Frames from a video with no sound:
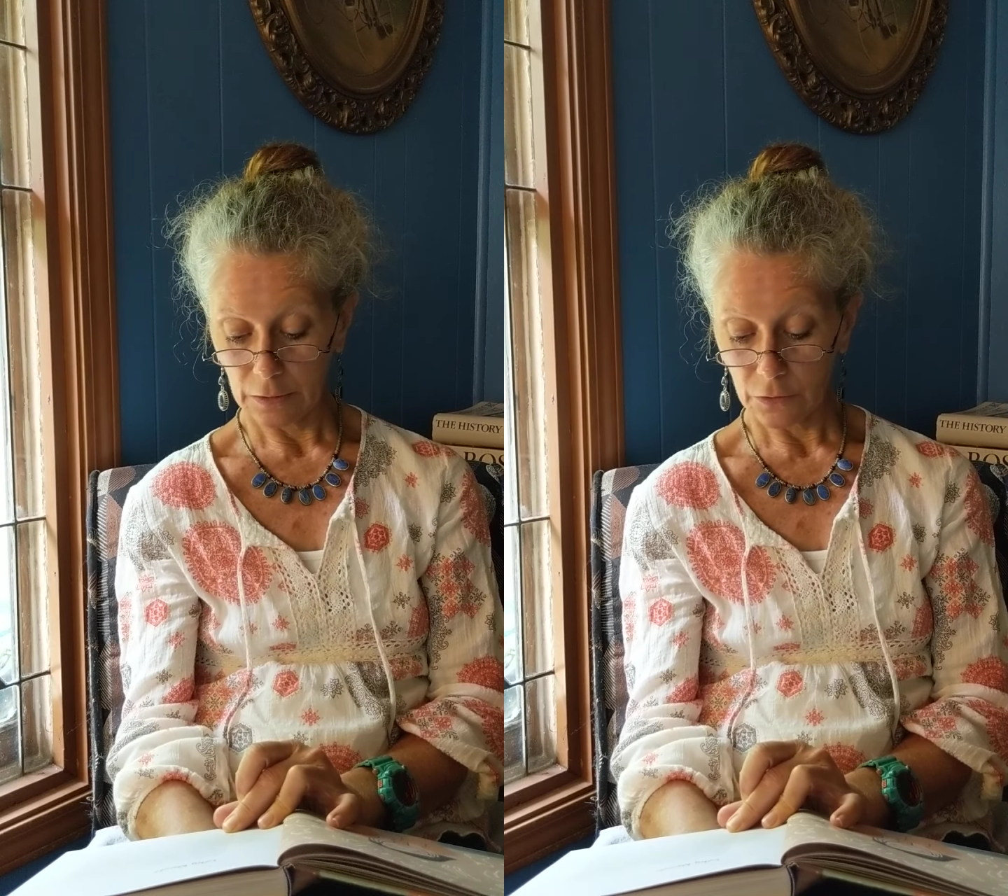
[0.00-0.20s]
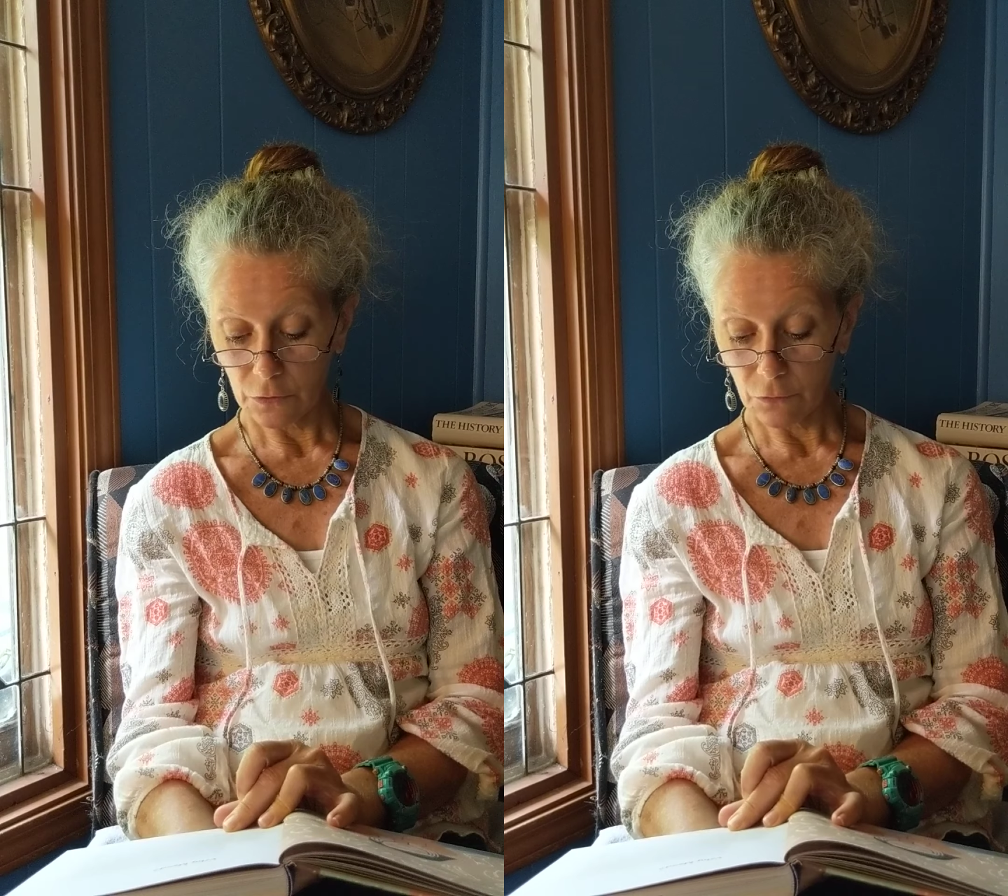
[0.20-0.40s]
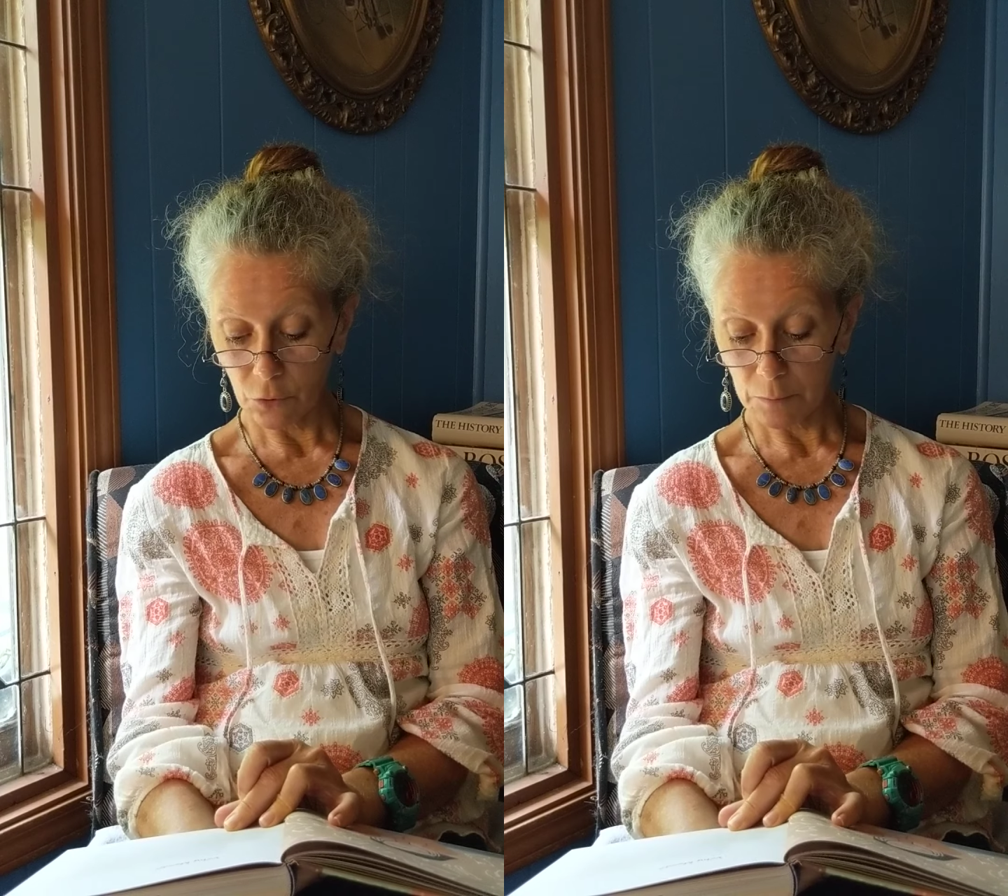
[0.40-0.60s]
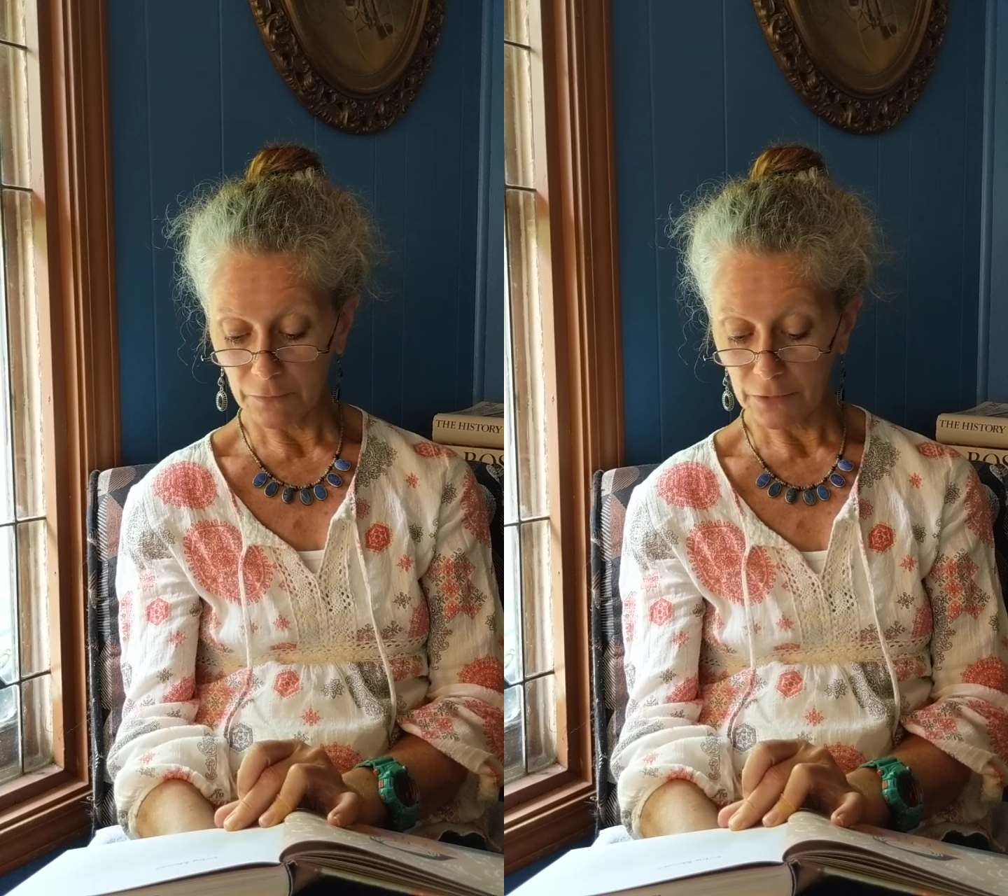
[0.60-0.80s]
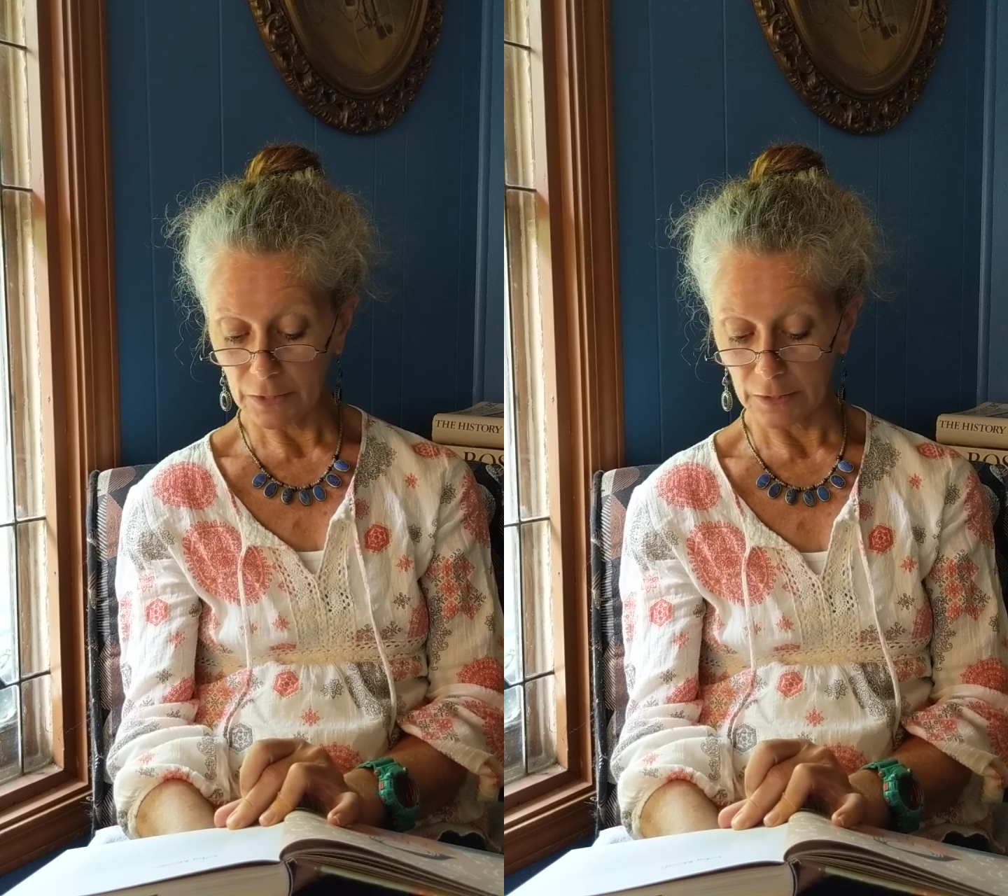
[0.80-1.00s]
is a form
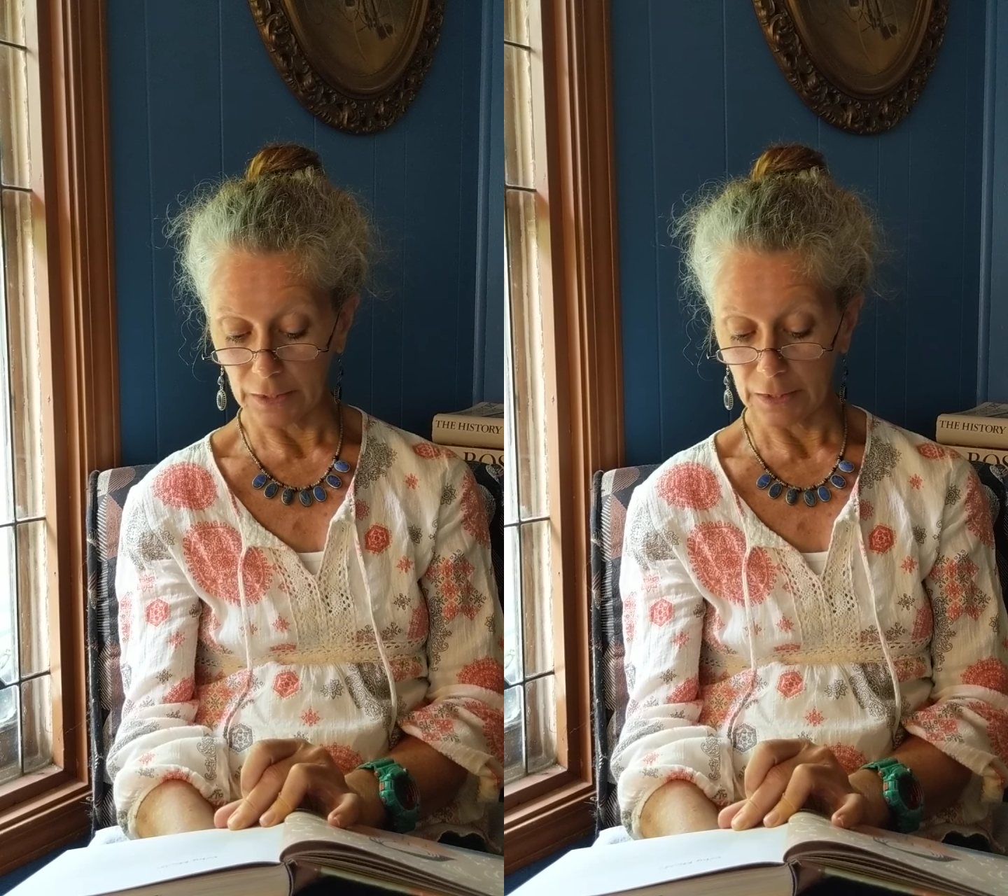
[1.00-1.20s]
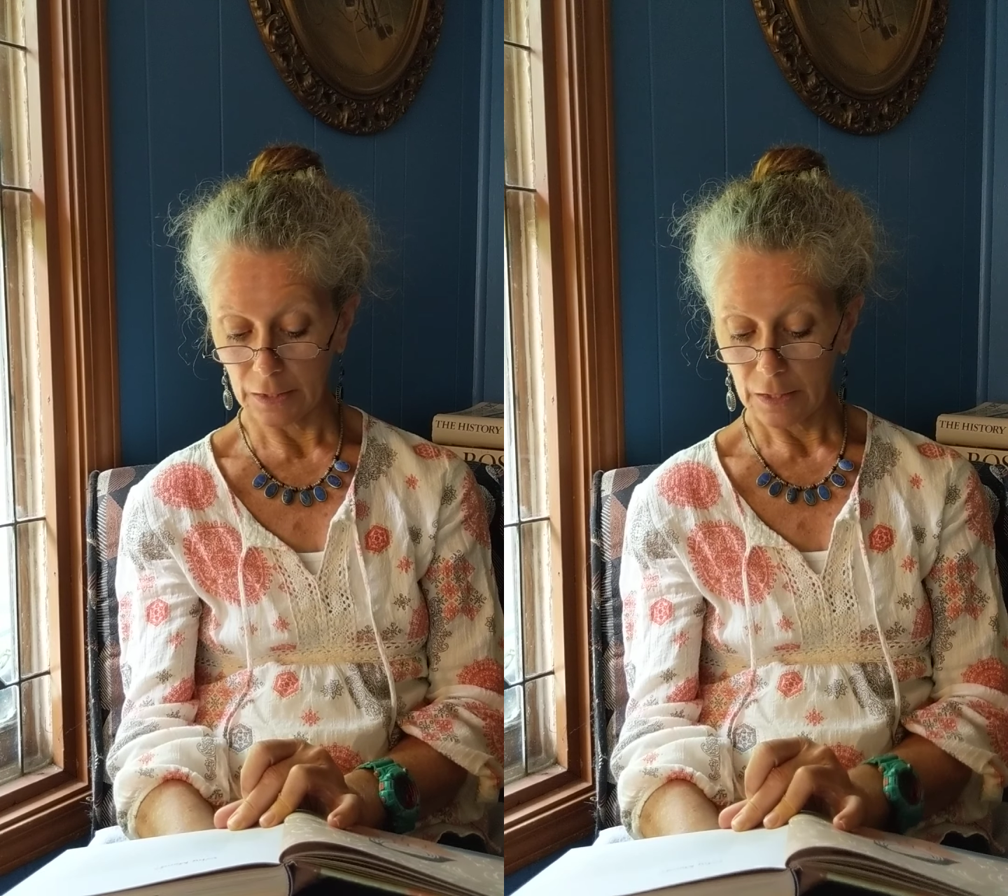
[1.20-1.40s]
of healing,